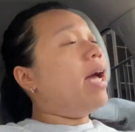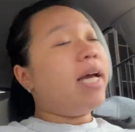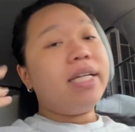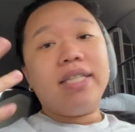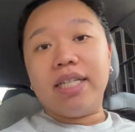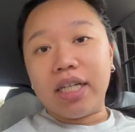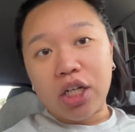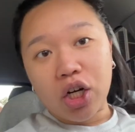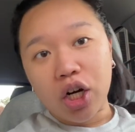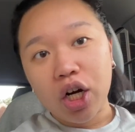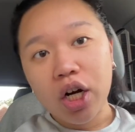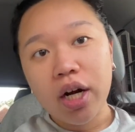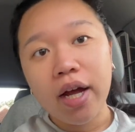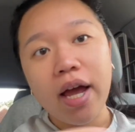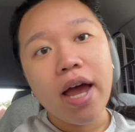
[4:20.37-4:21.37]
ate
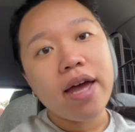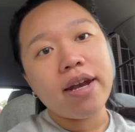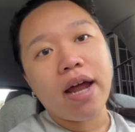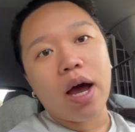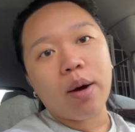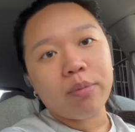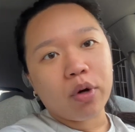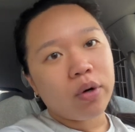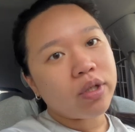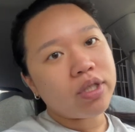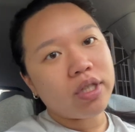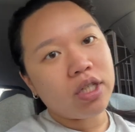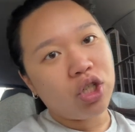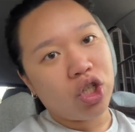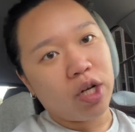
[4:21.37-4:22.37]
dinner, and now I'm going
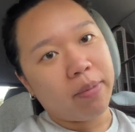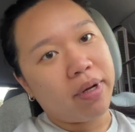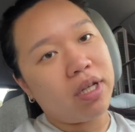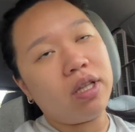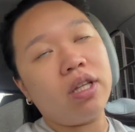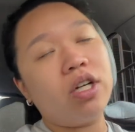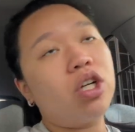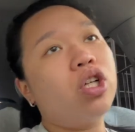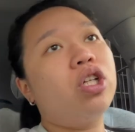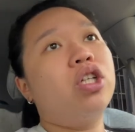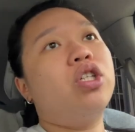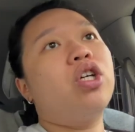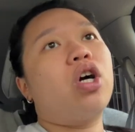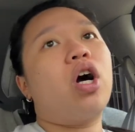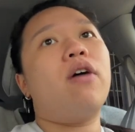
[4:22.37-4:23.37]
to the gym. I literally
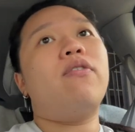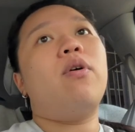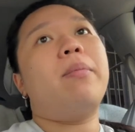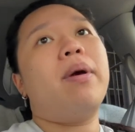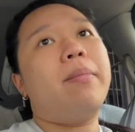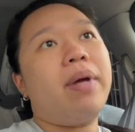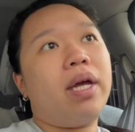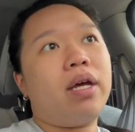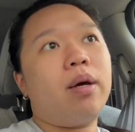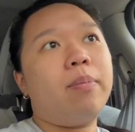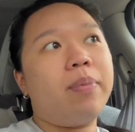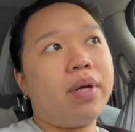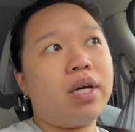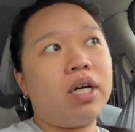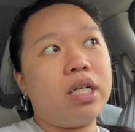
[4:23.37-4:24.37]
took off all my makeup
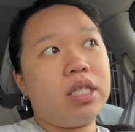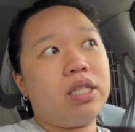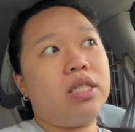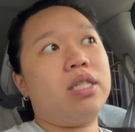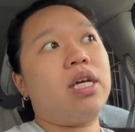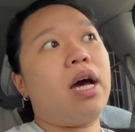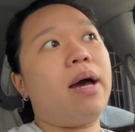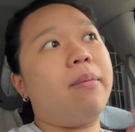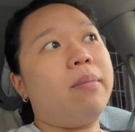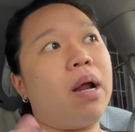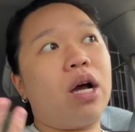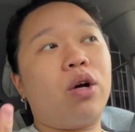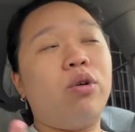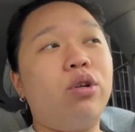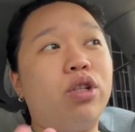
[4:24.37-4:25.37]
because I'm
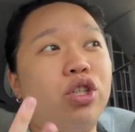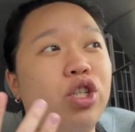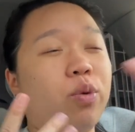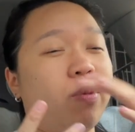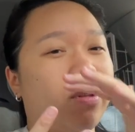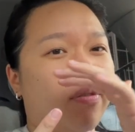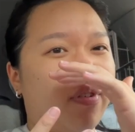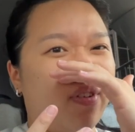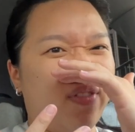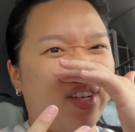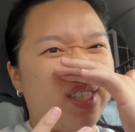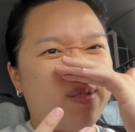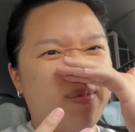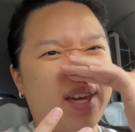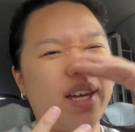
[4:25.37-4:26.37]
not going to the gym with a full
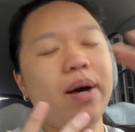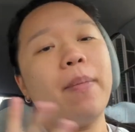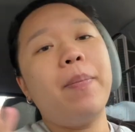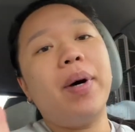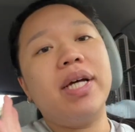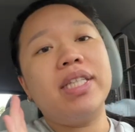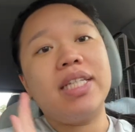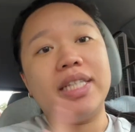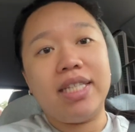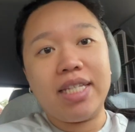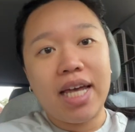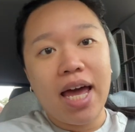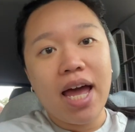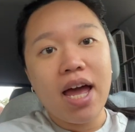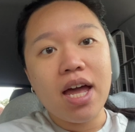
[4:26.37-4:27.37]
face of makeup, but
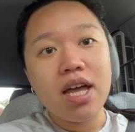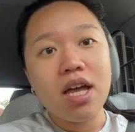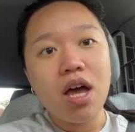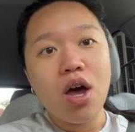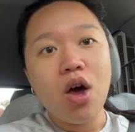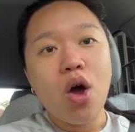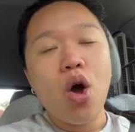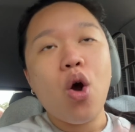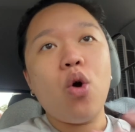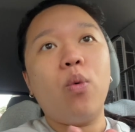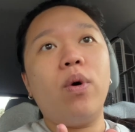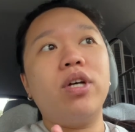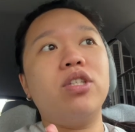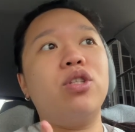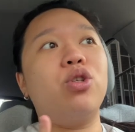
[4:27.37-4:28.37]
today
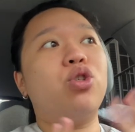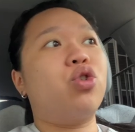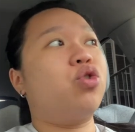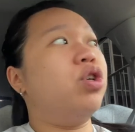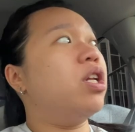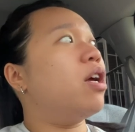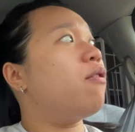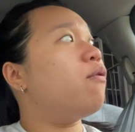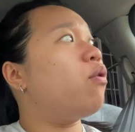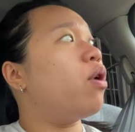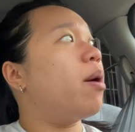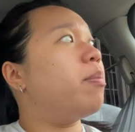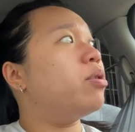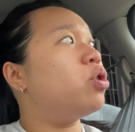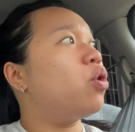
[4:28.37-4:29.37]
was the screening for
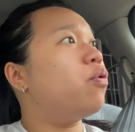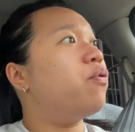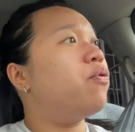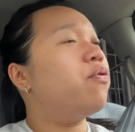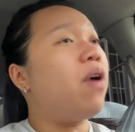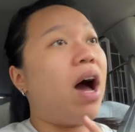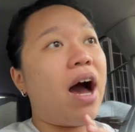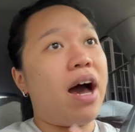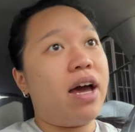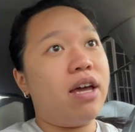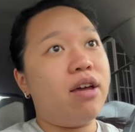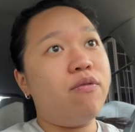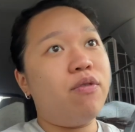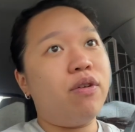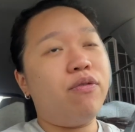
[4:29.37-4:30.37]
episode
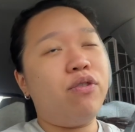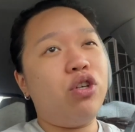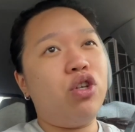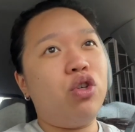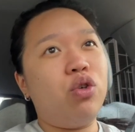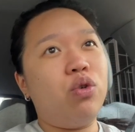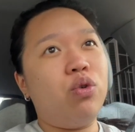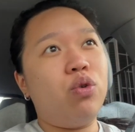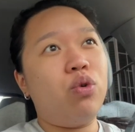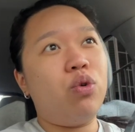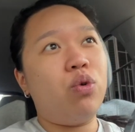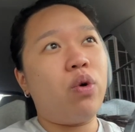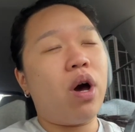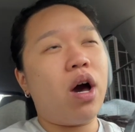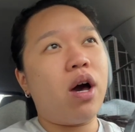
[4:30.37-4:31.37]
5. If
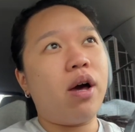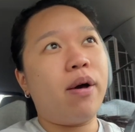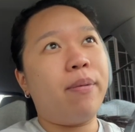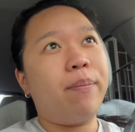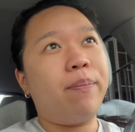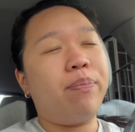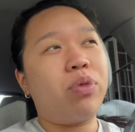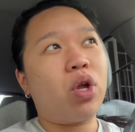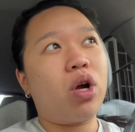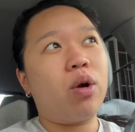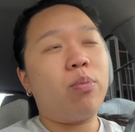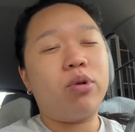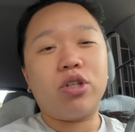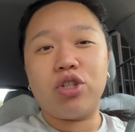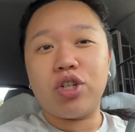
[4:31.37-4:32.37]
you are a
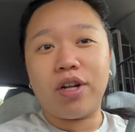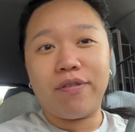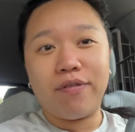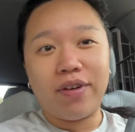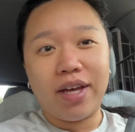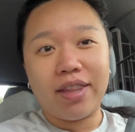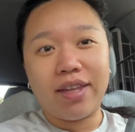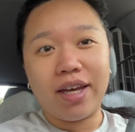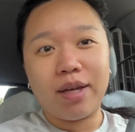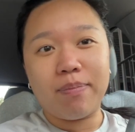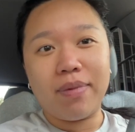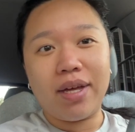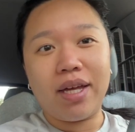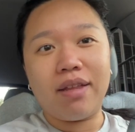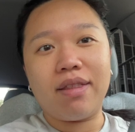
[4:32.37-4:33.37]
Bridgerton fan like
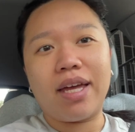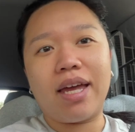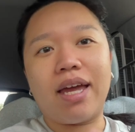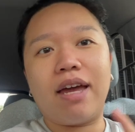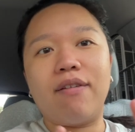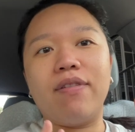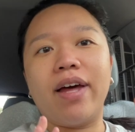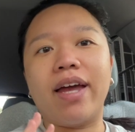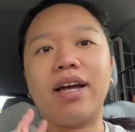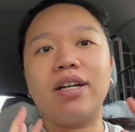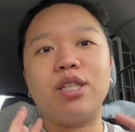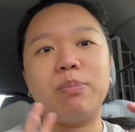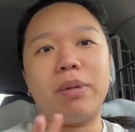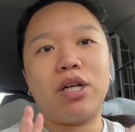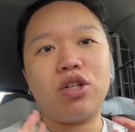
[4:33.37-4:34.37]
me, they gave like a
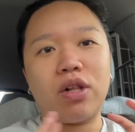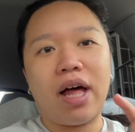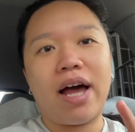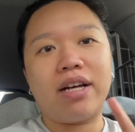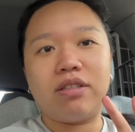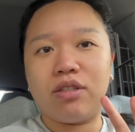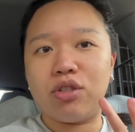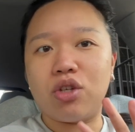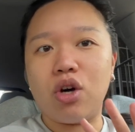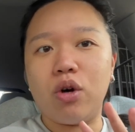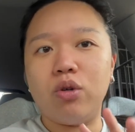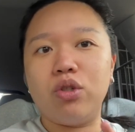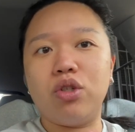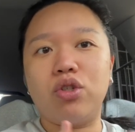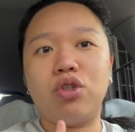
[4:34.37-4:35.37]
special access
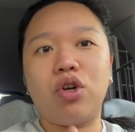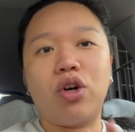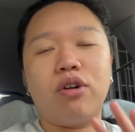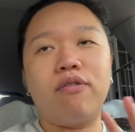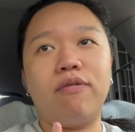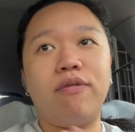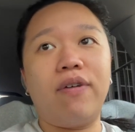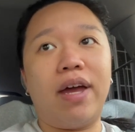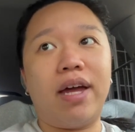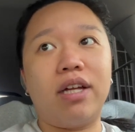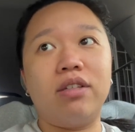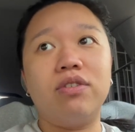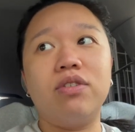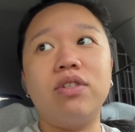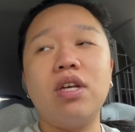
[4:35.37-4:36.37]
code to certain
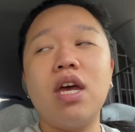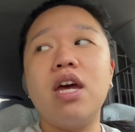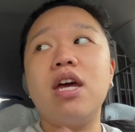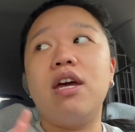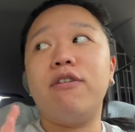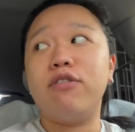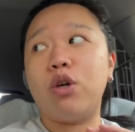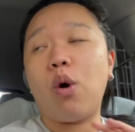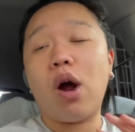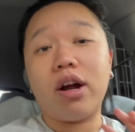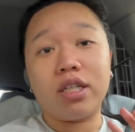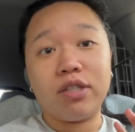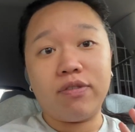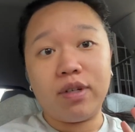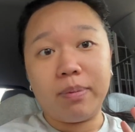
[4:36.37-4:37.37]
fans if you
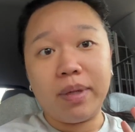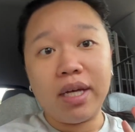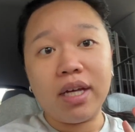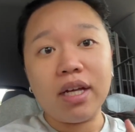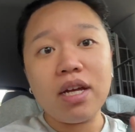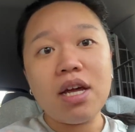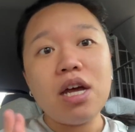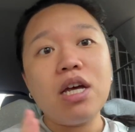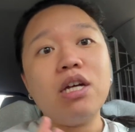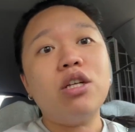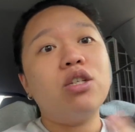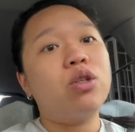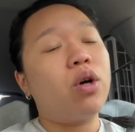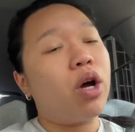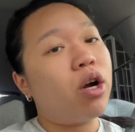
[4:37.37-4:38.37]
RSVP'd.
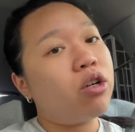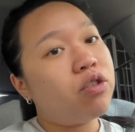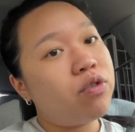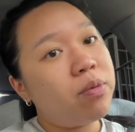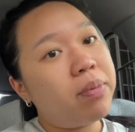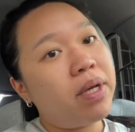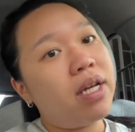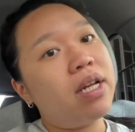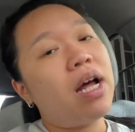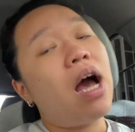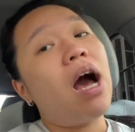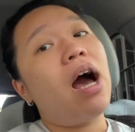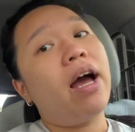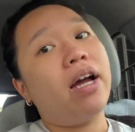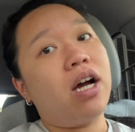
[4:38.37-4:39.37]
So I RSVP'd,
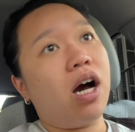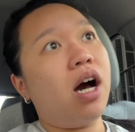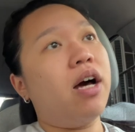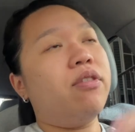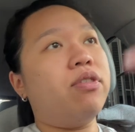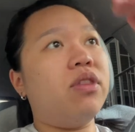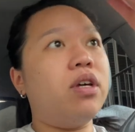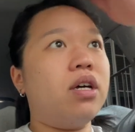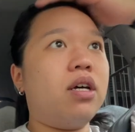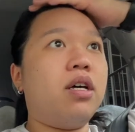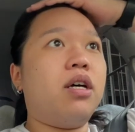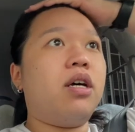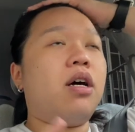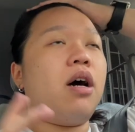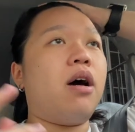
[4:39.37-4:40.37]
I got the